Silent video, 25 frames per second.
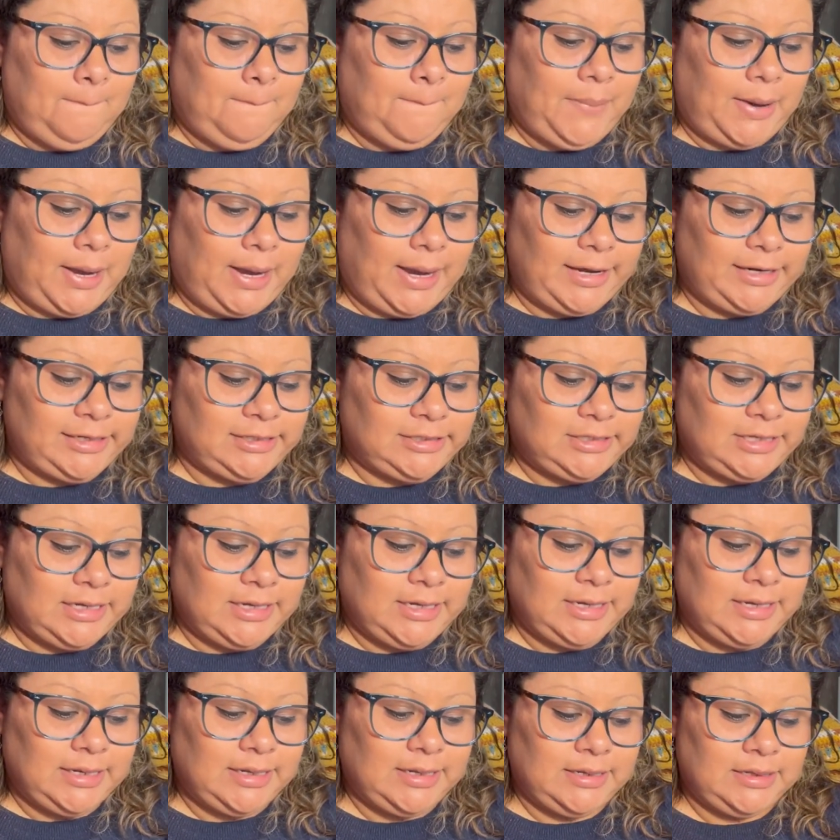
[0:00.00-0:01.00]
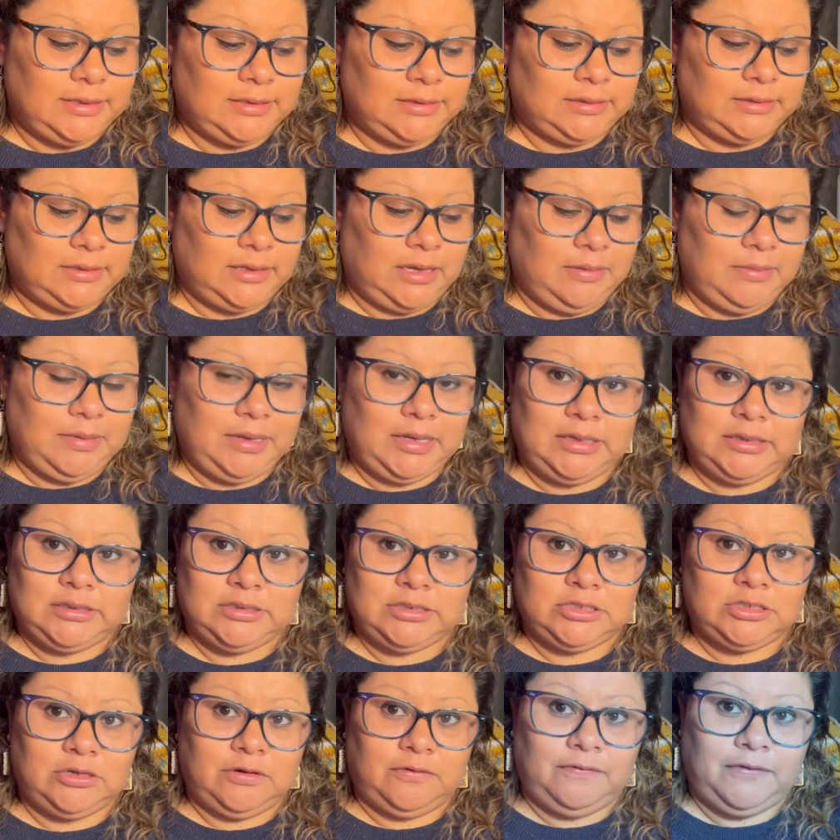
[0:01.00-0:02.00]
But, I mean,
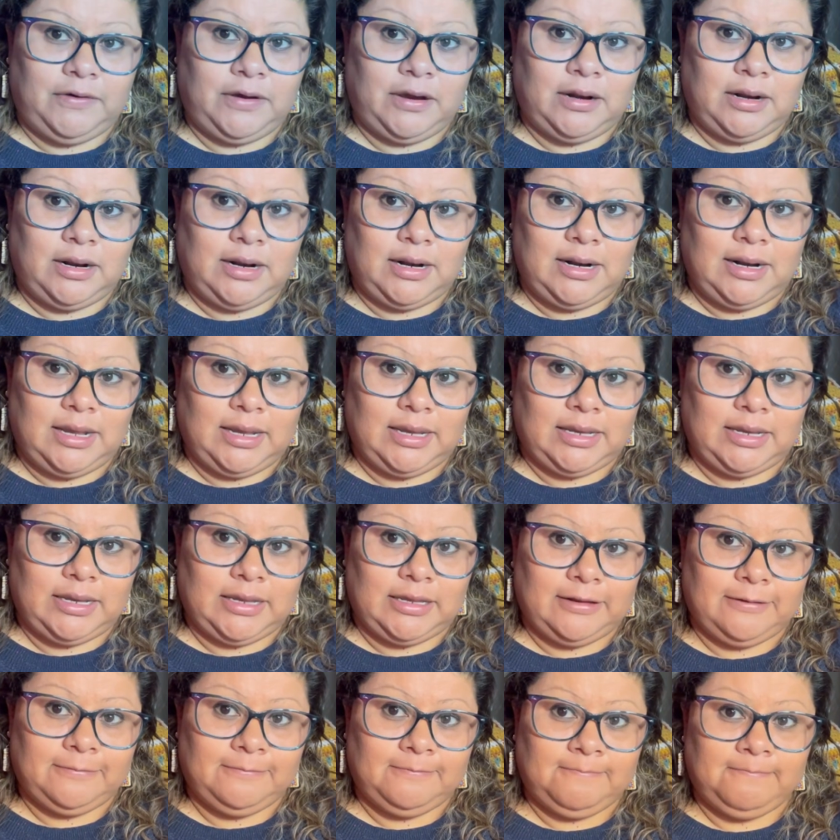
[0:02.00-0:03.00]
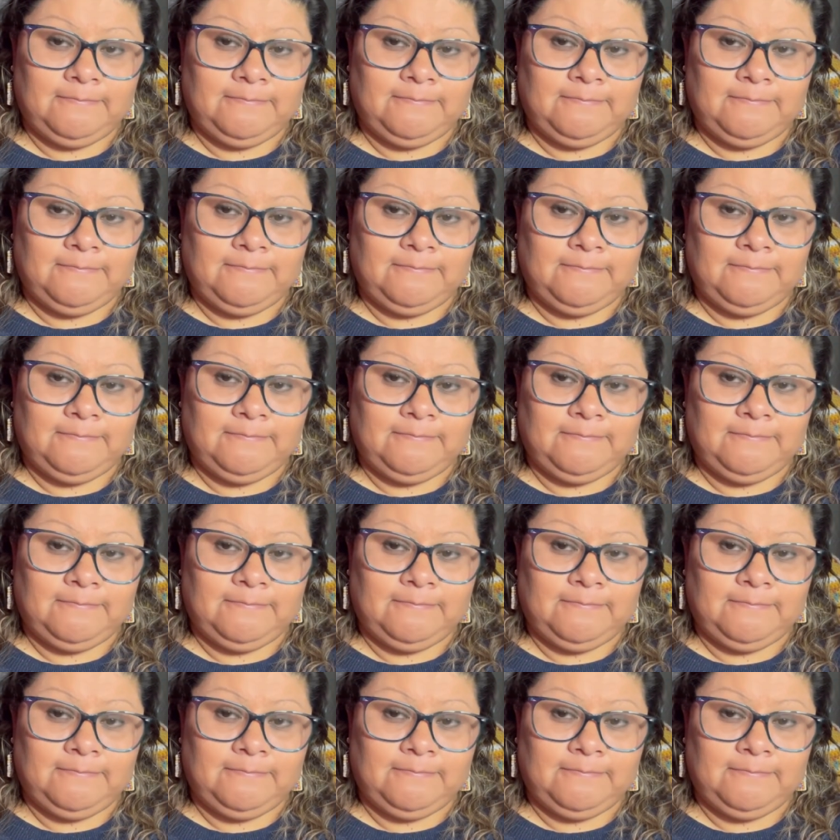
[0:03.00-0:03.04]
so far, I like it.